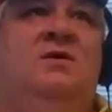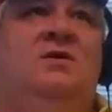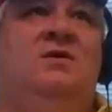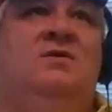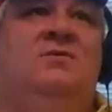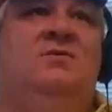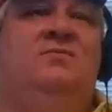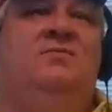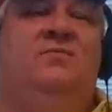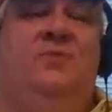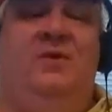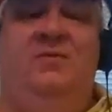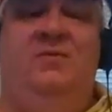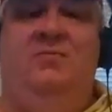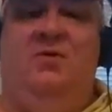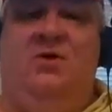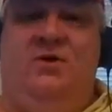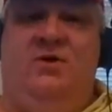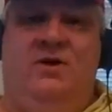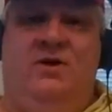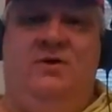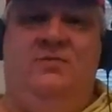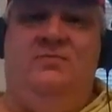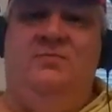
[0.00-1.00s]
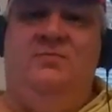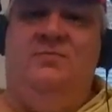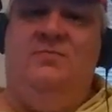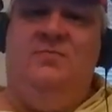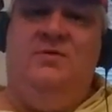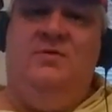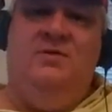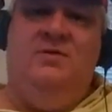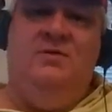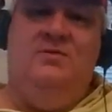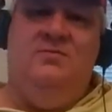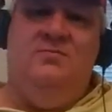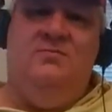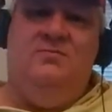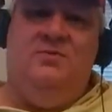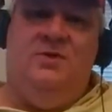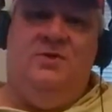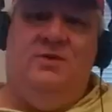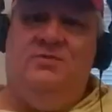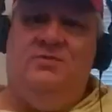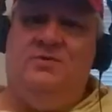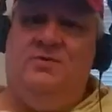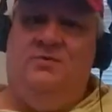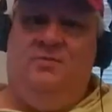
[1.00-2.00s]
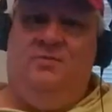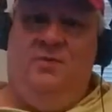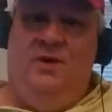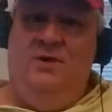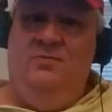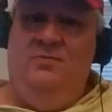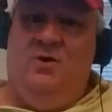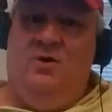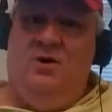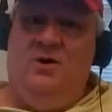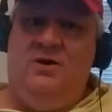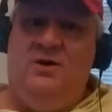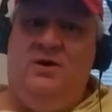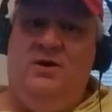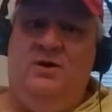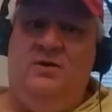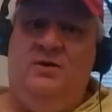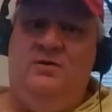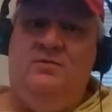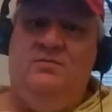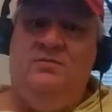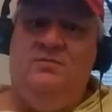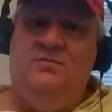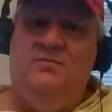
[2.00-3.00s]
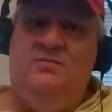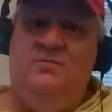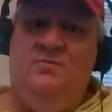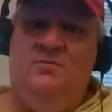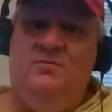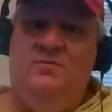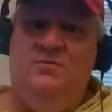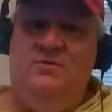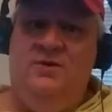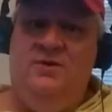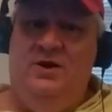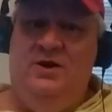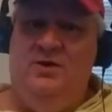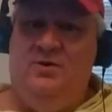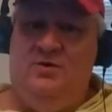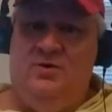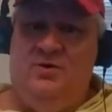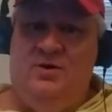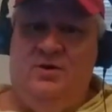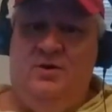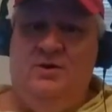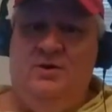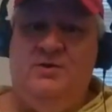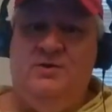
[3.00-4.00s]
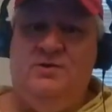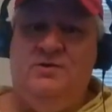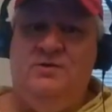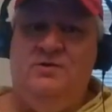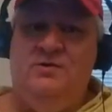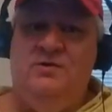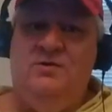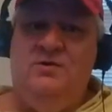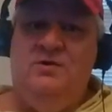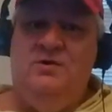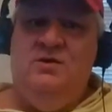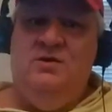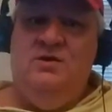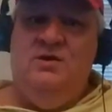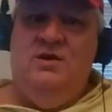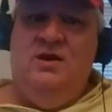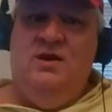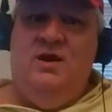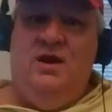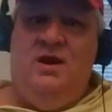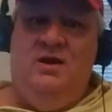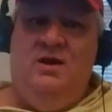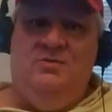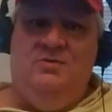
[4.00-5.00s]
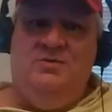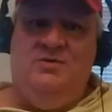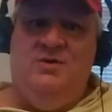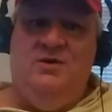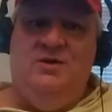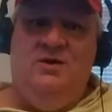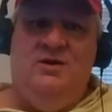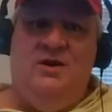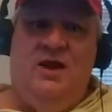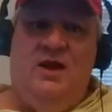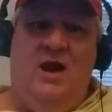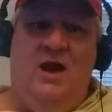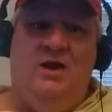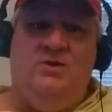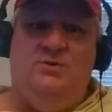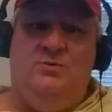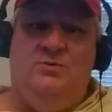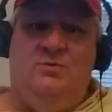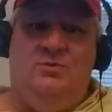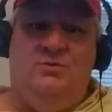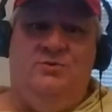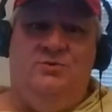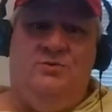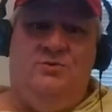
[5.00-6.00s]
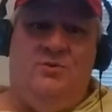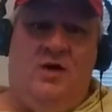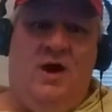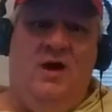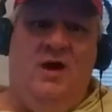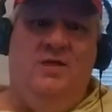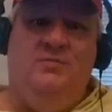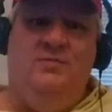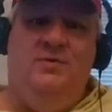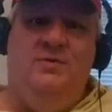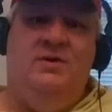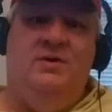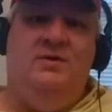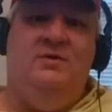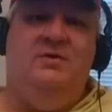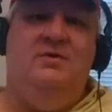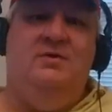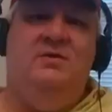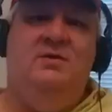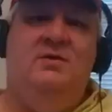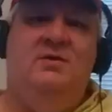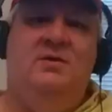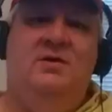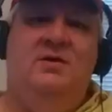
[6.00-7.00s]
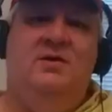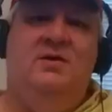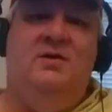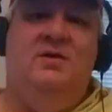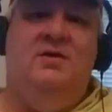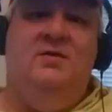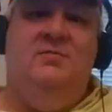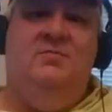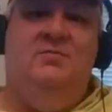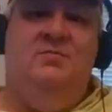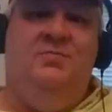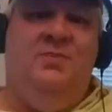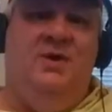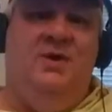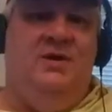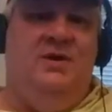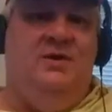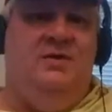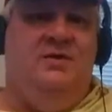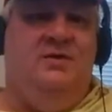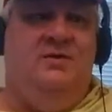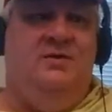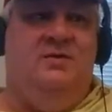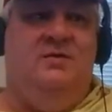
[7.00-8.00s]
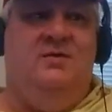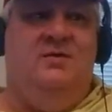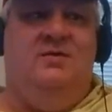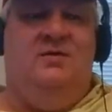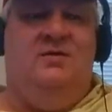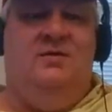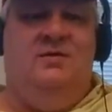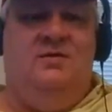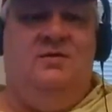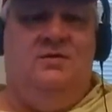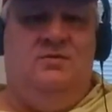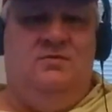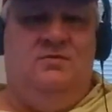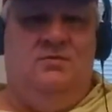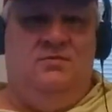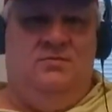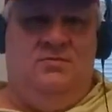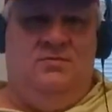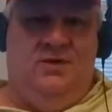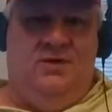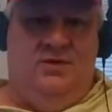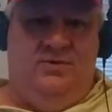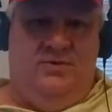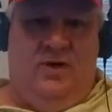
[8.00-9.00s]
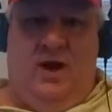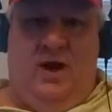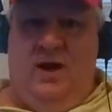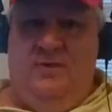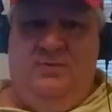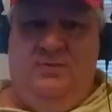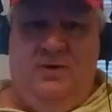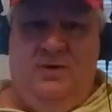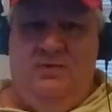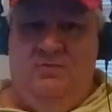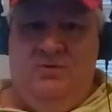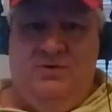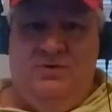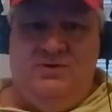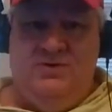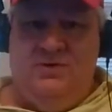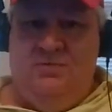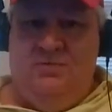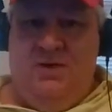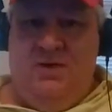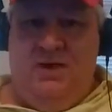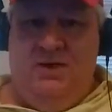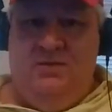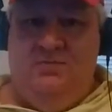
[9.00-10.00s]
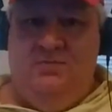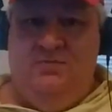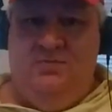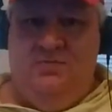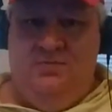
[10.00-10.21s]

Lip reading: flea market. There was a flea market near us, and it was in an actual drive-in. But the drive-in was the main